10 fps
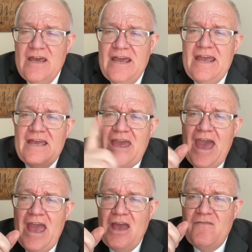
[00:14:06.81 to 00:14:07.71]
He
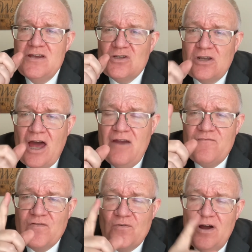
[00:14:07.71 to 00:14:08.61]
gave his life
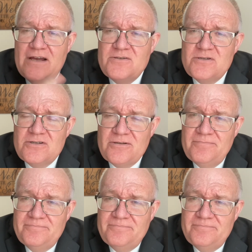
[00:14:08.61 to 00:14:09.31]
for us.